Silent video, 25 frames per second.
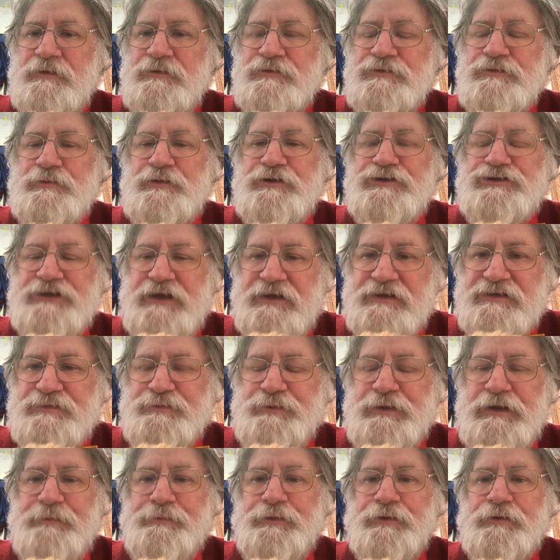to reject
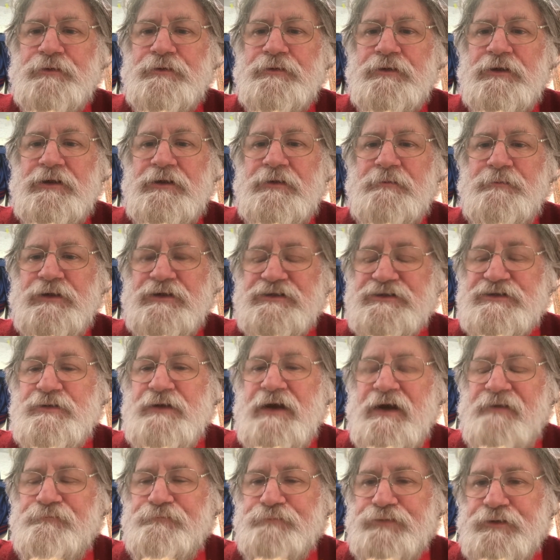people because you
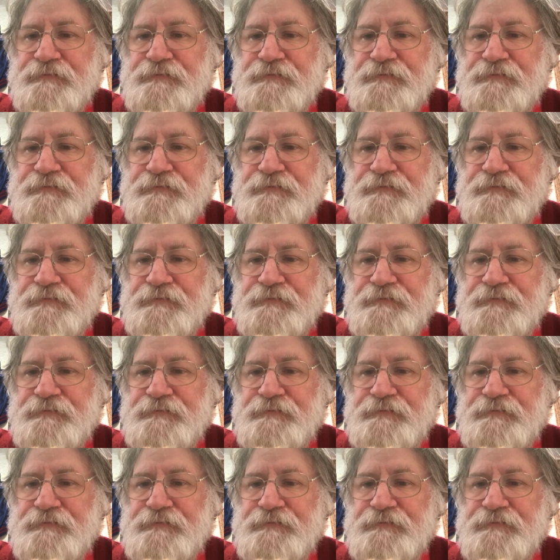haven't